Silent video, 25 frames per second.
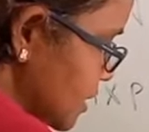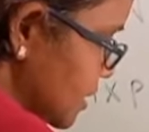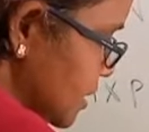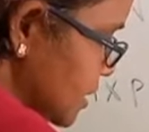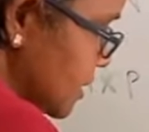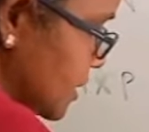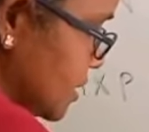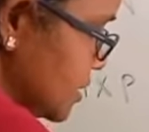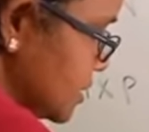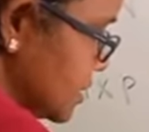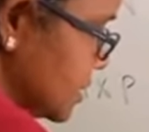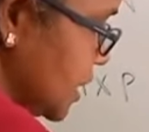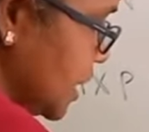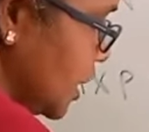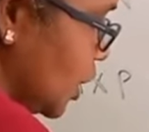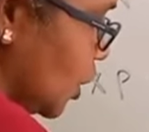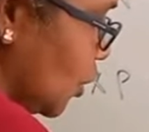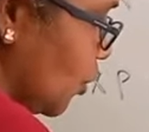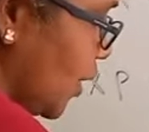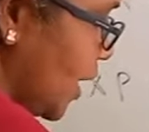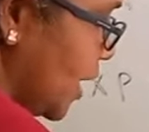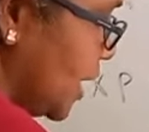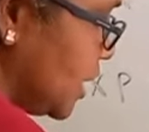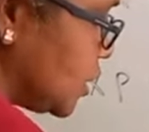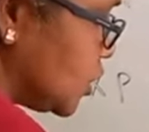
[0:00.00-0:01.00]
is
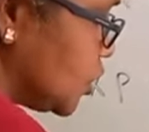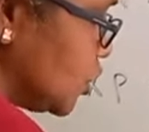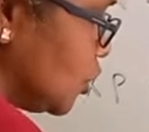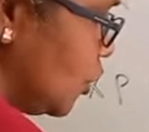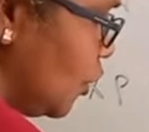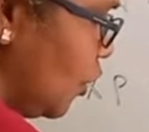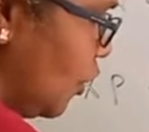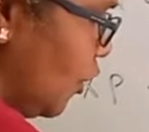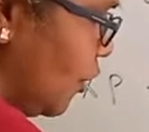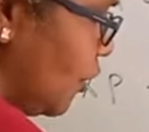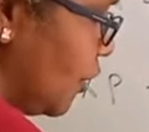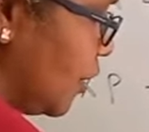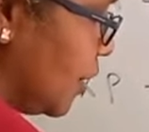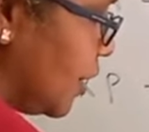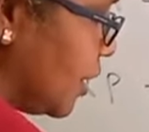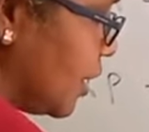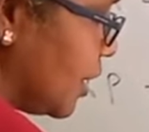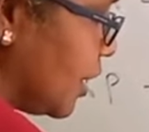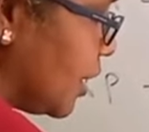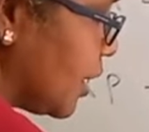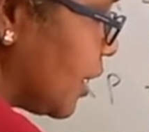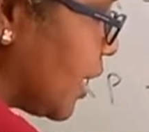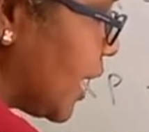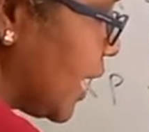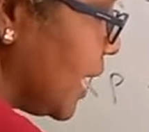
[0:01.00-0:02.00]
equal to
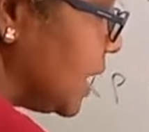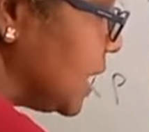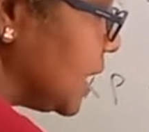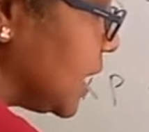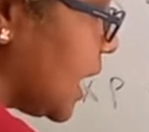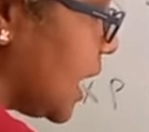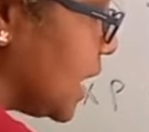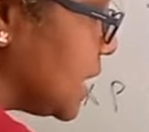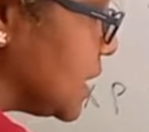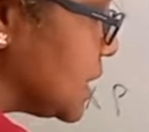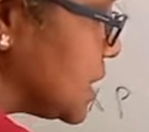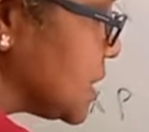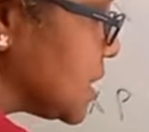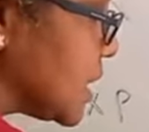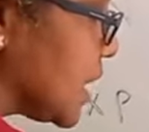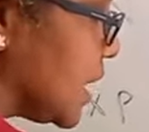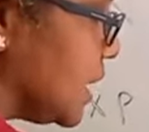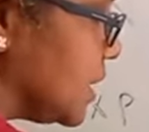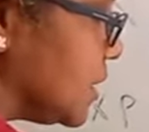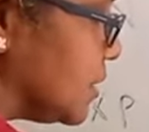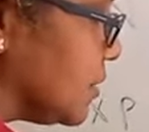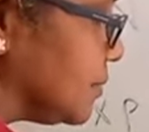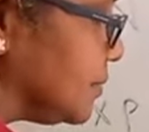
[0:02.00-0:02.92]
right hand side.